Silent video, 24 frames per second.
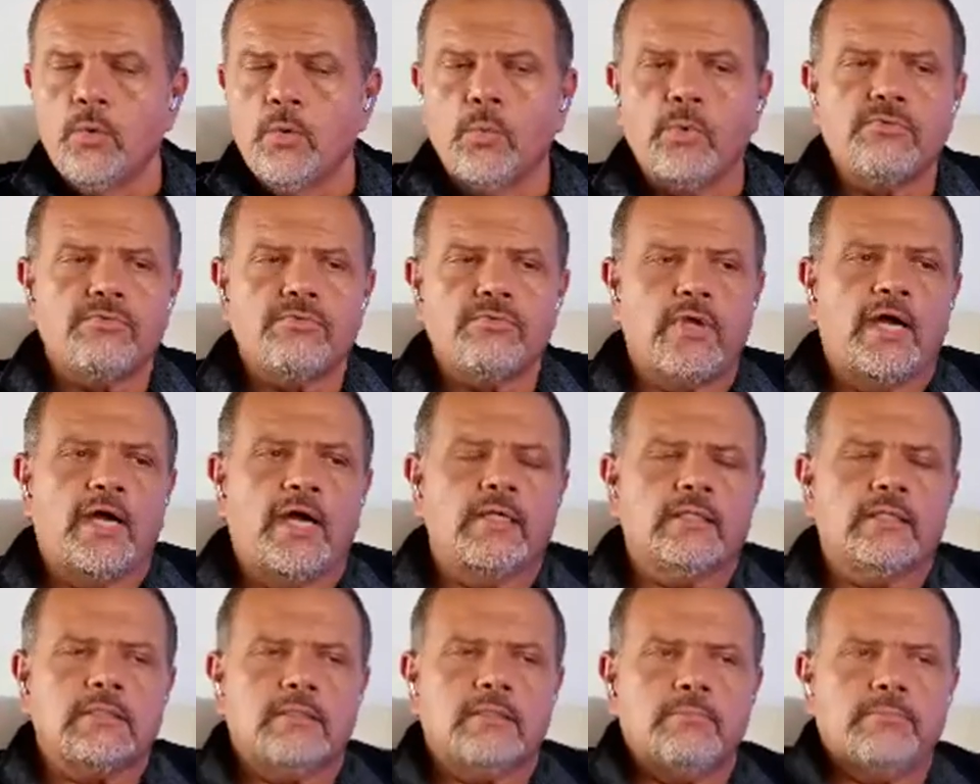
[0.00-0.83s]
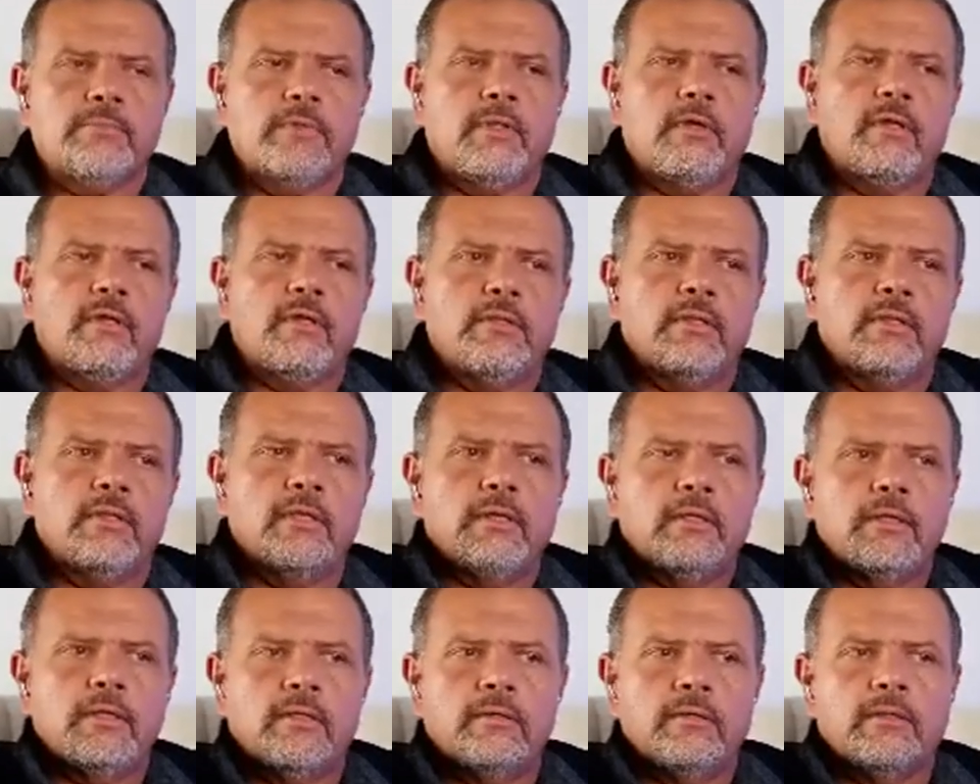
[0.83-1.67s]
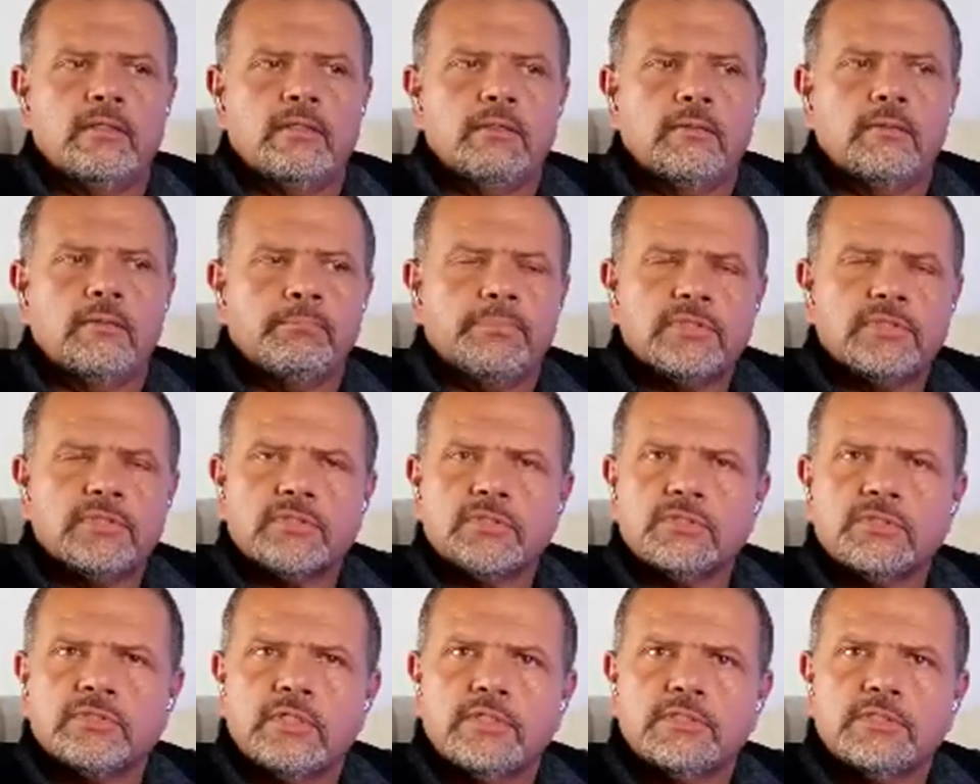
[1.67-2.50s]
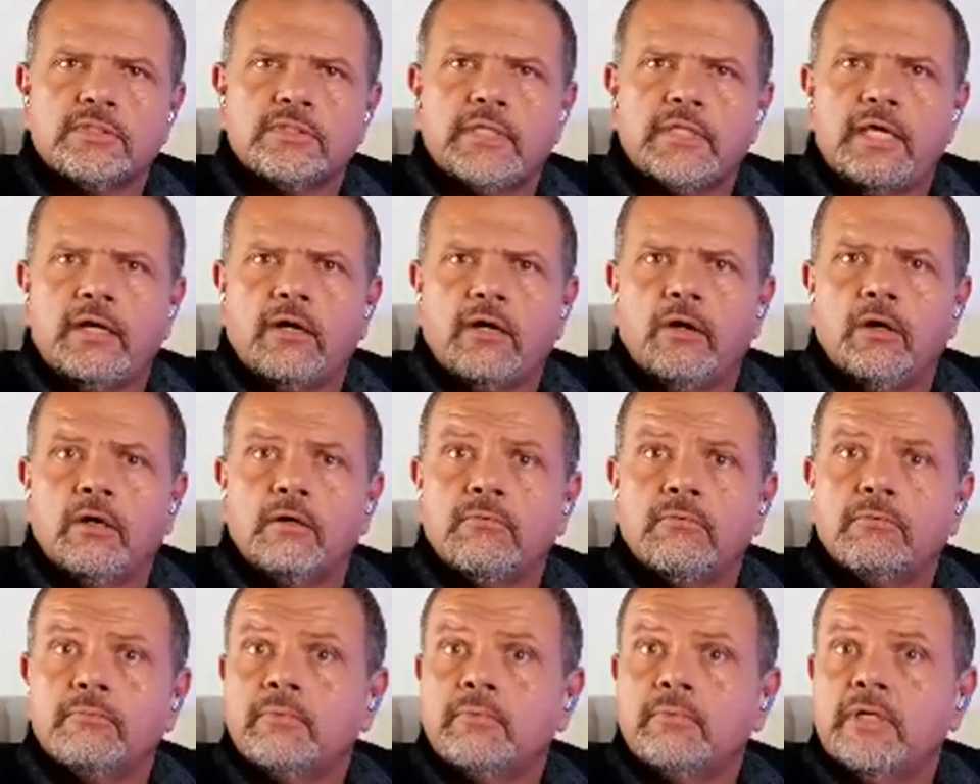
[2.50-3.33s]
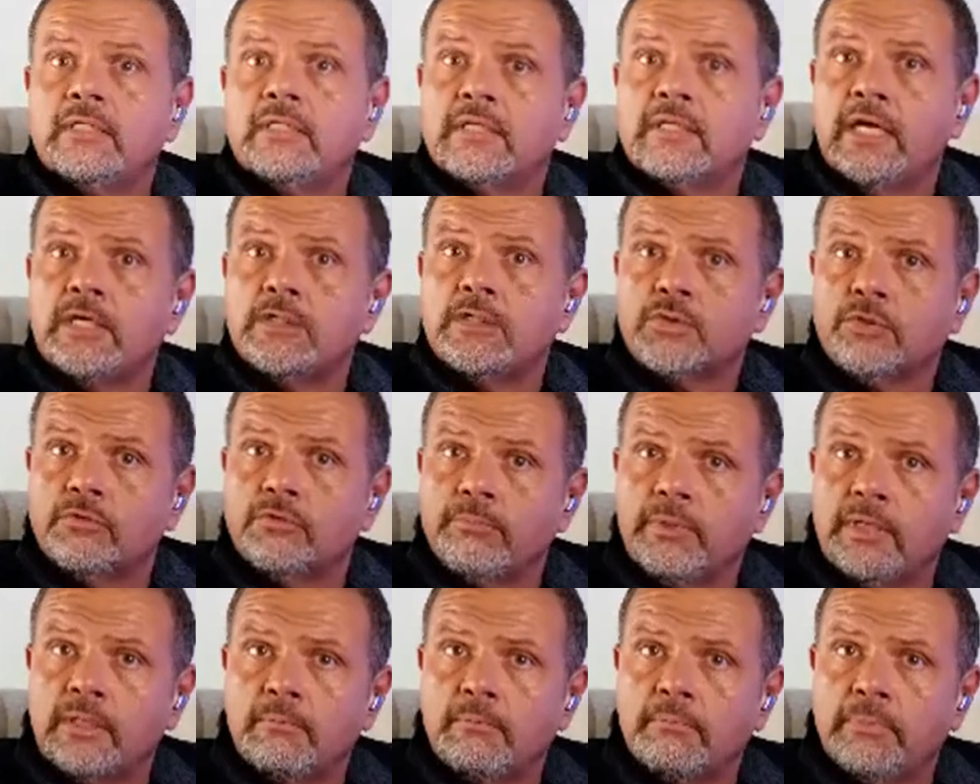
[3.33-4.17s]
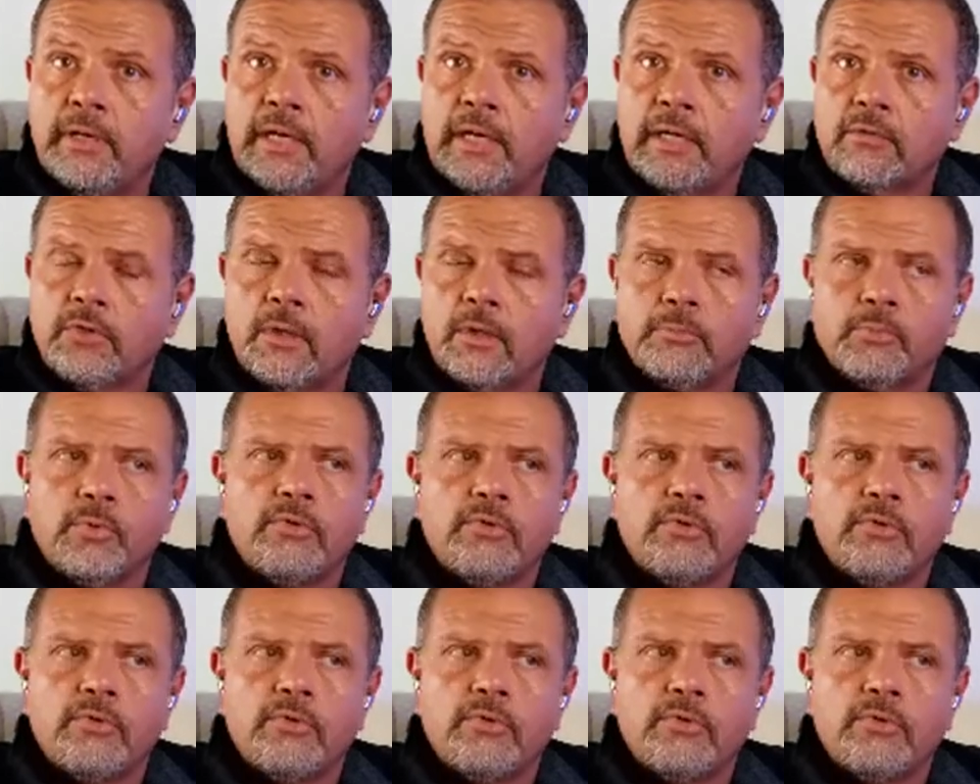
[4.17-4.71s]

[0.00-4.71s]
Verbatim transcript: We've got businesses that are in danger of being bankrupt.